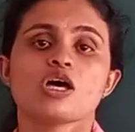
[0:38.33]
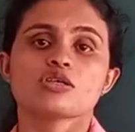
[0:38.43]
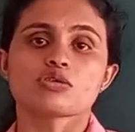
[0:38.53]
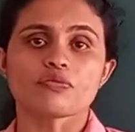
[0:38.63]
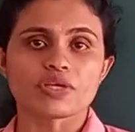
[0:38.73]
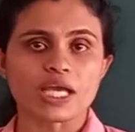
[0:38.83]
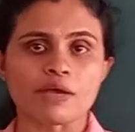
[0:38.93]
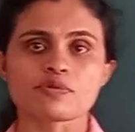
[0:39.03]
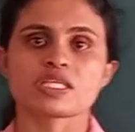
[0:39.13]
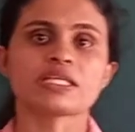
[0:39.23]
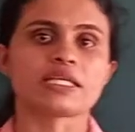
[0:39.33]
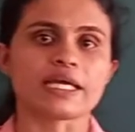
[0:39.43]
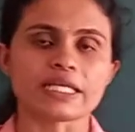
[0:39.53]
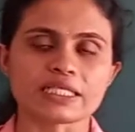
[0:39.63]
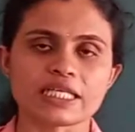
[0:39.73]
So we have seen
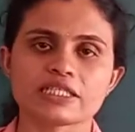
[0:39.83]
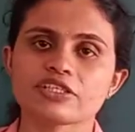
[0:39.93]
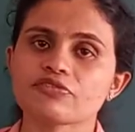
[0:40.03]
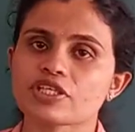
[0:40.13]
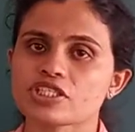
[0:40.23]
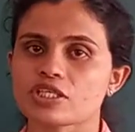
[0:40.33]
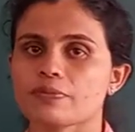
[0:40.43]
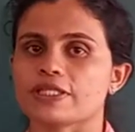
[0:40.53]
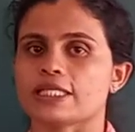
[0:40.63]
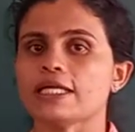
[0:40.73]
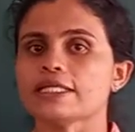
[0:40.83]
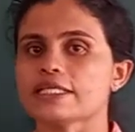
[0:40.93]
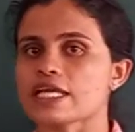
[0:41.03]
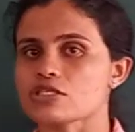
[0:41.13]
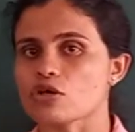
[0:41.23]
direct and deviation method in
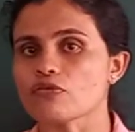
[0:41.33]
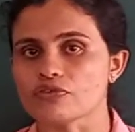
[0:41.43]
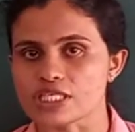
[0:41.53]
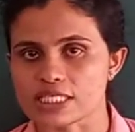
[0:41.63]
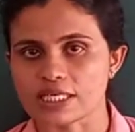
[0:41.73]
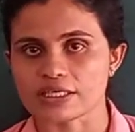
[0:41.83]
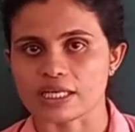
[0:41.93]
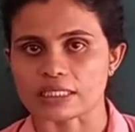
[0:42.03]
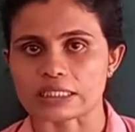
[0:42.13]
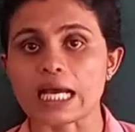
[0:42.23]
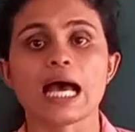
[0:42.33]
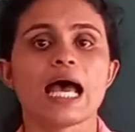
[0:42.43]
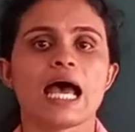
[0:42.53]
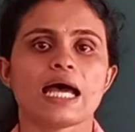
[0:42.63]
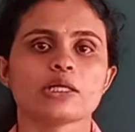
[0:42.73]
case of discrete data,
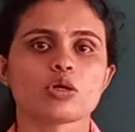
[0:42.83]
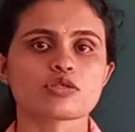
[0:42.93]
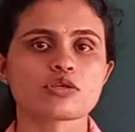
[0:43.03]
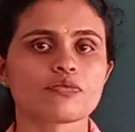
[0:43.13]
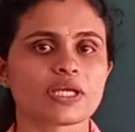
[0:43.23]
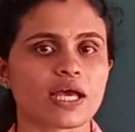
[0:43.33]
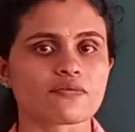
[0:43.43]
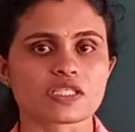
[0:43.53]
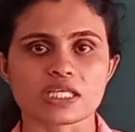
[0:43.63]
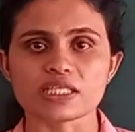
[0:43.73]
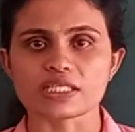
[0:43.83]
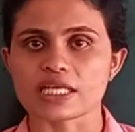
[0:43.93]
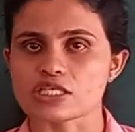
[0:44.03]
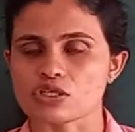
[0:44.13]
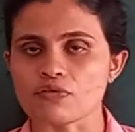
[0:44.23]
and also we have seen in
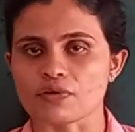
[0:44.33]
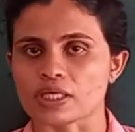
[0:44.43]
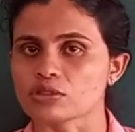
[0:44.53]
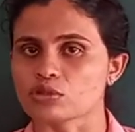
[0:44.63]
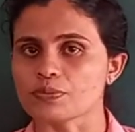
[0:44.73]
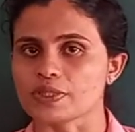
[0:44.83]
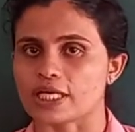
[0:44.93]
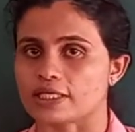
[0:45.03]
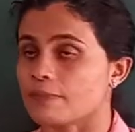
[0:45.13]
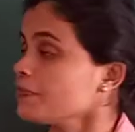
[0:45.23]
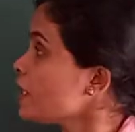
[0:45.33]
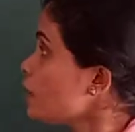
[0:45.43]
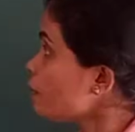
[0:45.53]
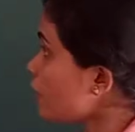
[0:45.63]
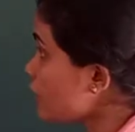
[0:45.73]
case of ungrouped data.
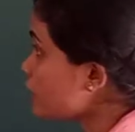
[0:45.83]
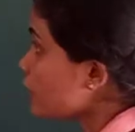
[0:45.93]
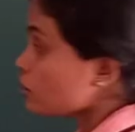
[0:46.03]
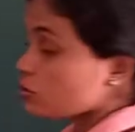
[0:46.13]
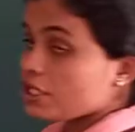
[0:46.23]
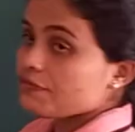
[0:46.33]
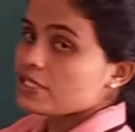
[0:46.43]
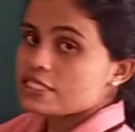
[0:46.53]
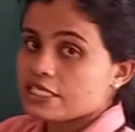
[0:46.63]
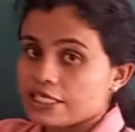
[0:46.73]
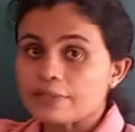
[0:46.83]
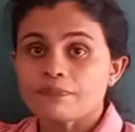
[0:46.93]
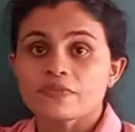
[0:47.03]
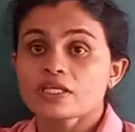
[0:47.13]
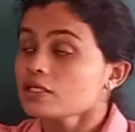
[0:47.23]
But today we will
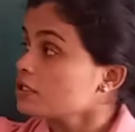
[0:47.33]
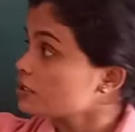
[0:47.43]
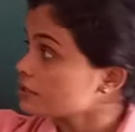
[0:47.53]
see